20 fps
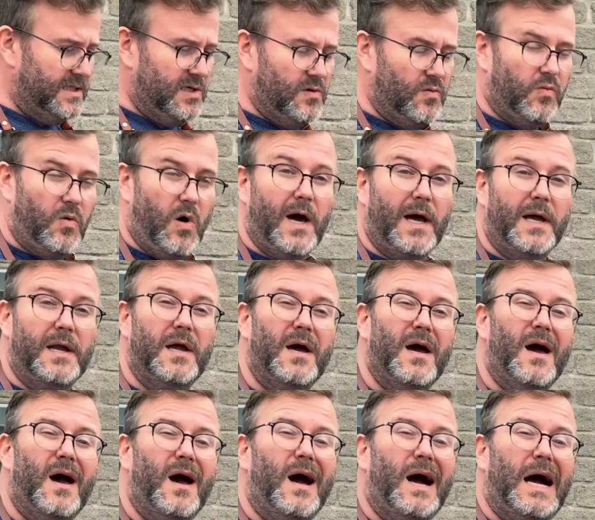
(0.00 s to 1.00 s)
you want.
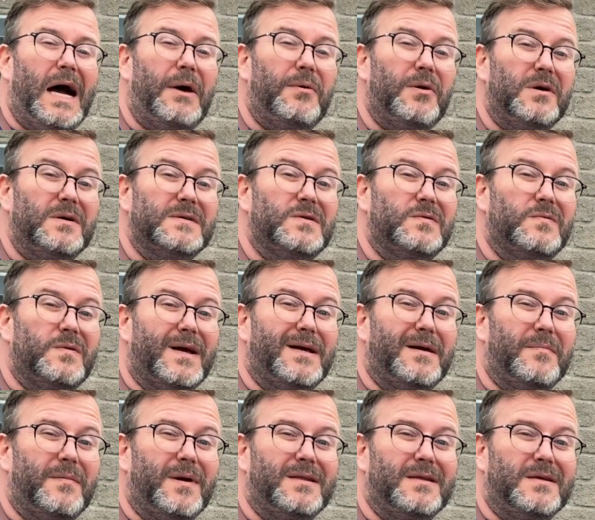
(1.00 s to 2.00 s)
I would also
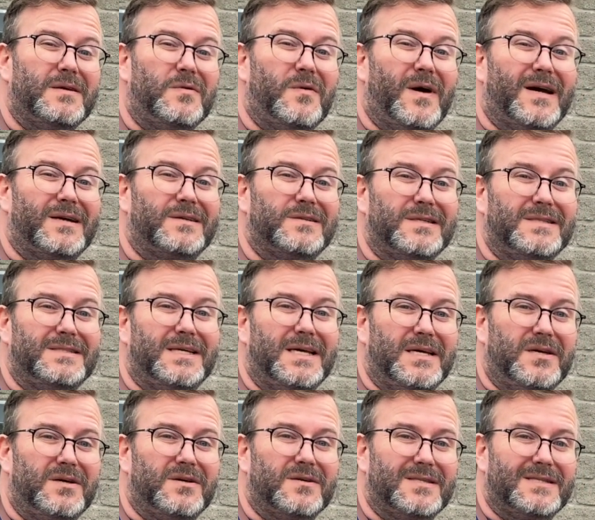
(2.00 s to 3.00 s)
recommend that you actually
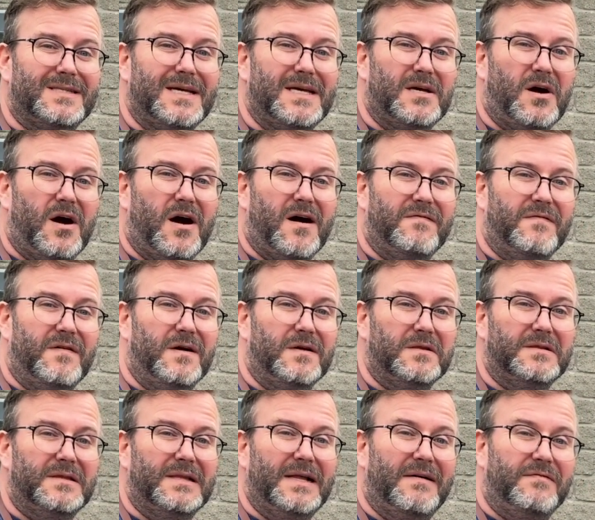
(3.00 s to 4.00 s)
take your steak off a
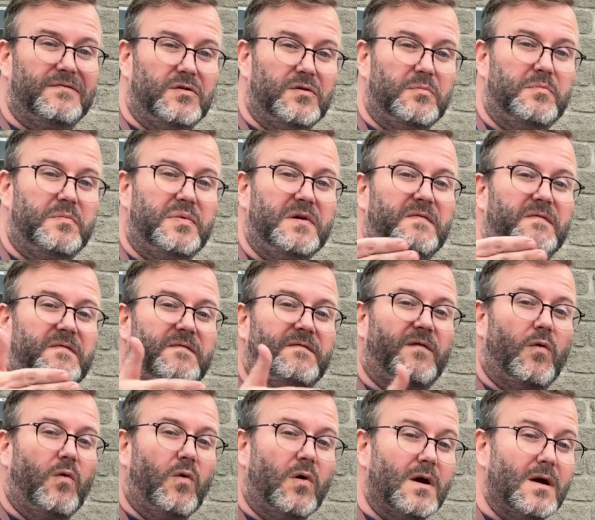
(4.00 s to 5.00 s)
level
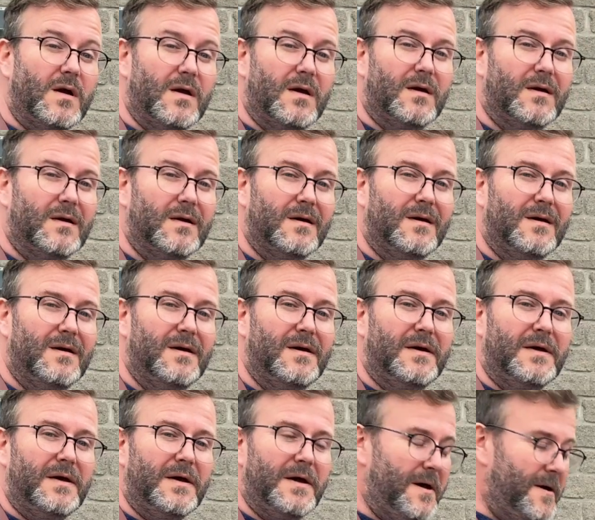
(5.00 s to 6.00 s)
before.
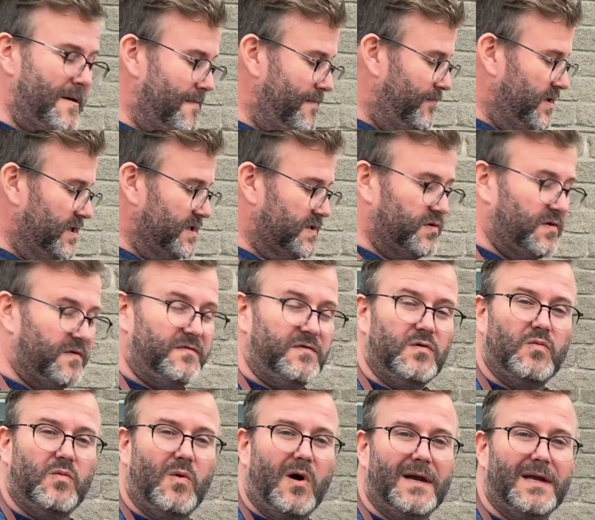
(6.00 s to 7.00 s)
So if
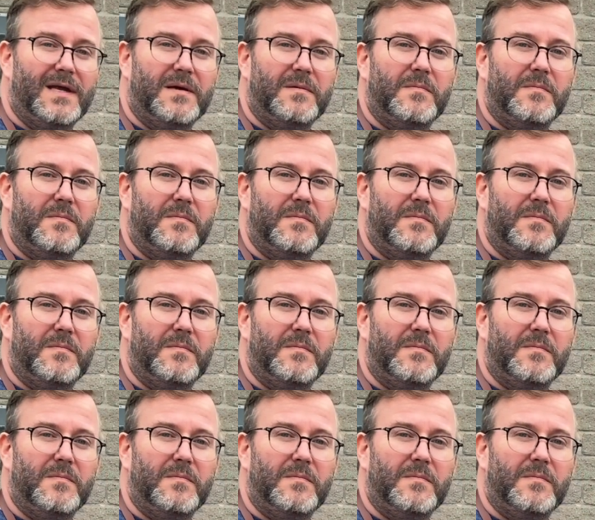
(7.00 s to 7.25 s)
you want it